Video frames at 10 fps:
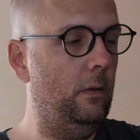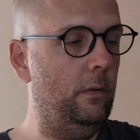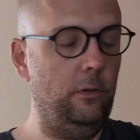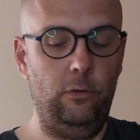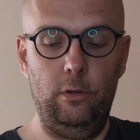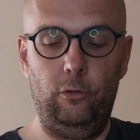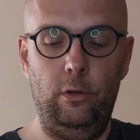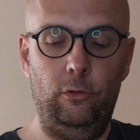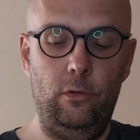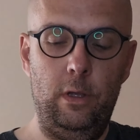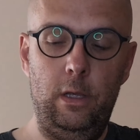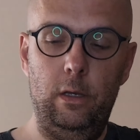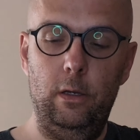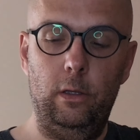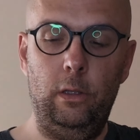This is the
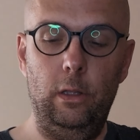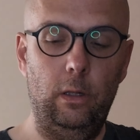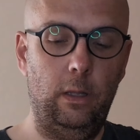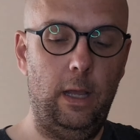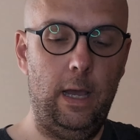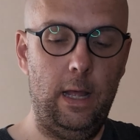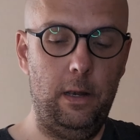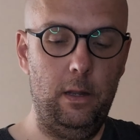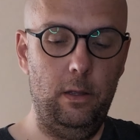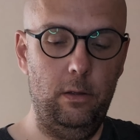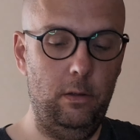Gildan